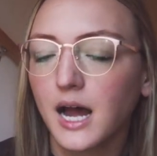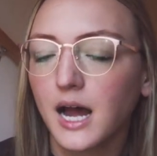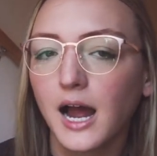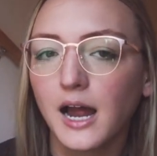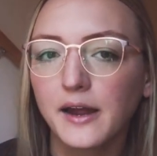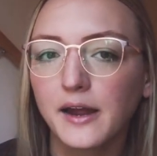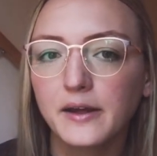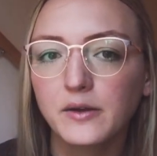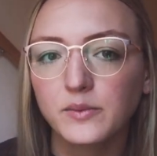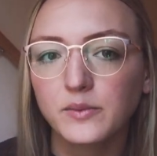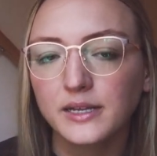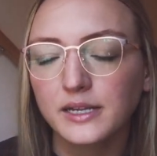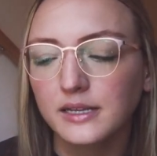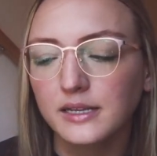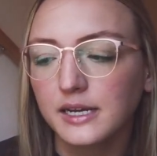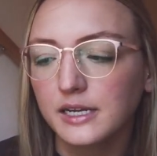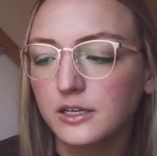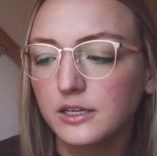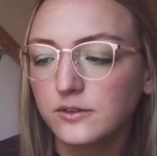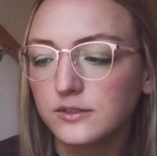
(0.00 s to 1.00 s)
I really
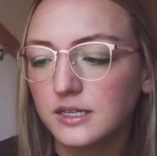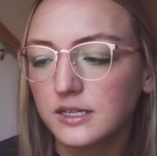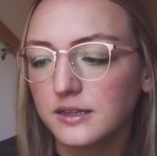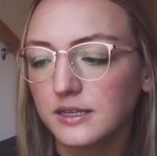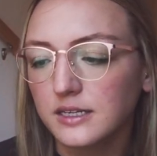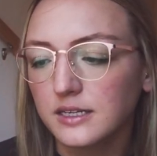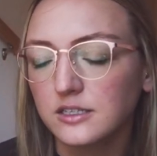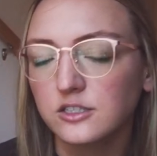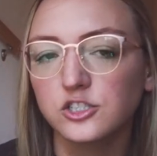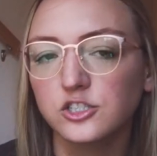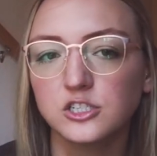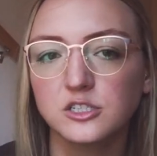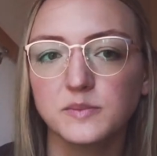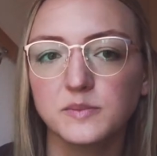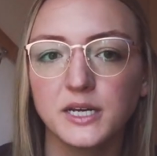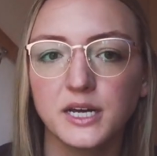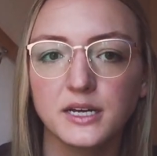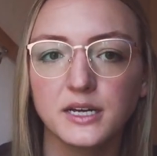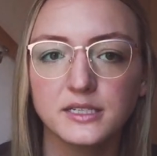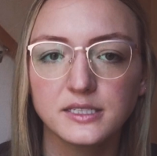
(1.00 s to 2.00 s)
like using these just
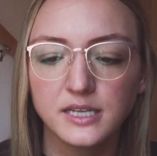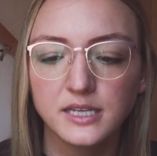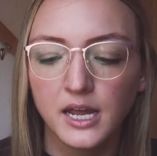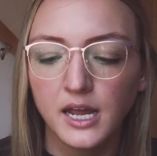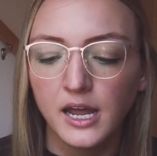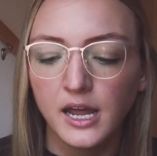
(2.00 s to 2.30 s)
because